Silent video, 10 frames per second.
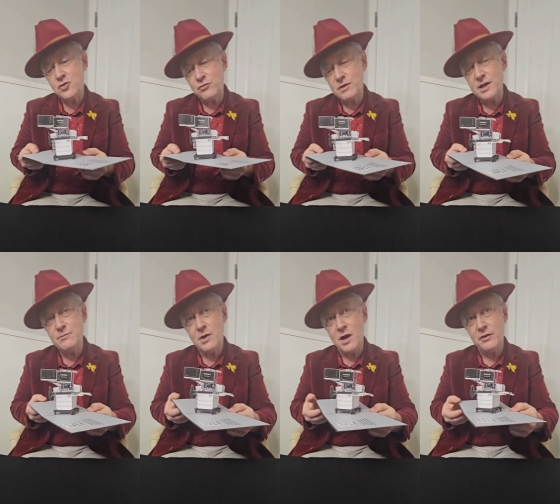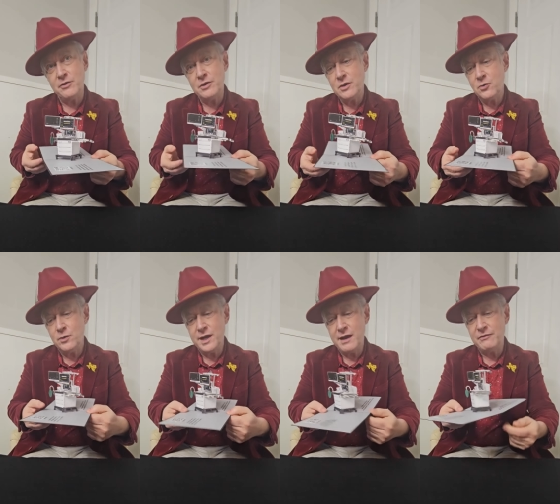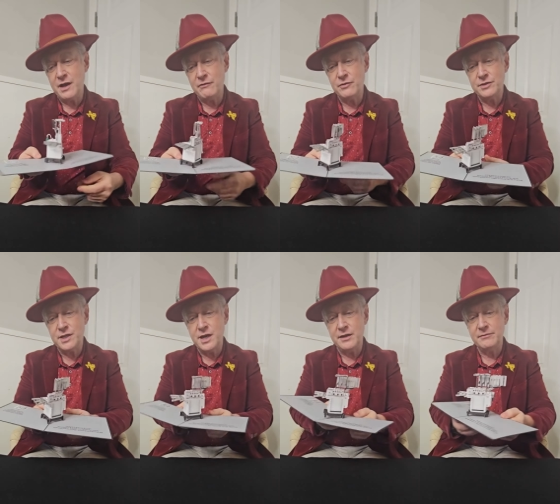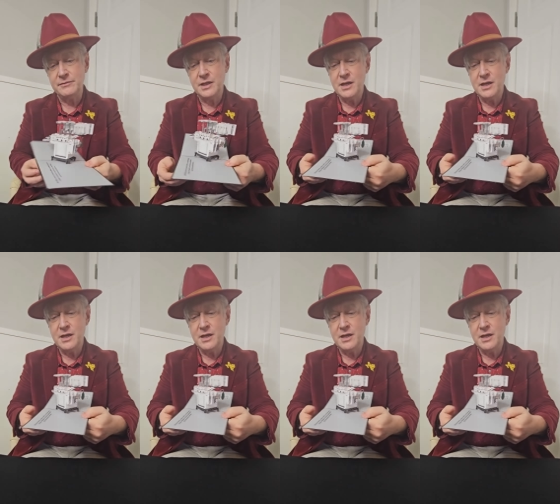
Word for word: three D model we have ever done.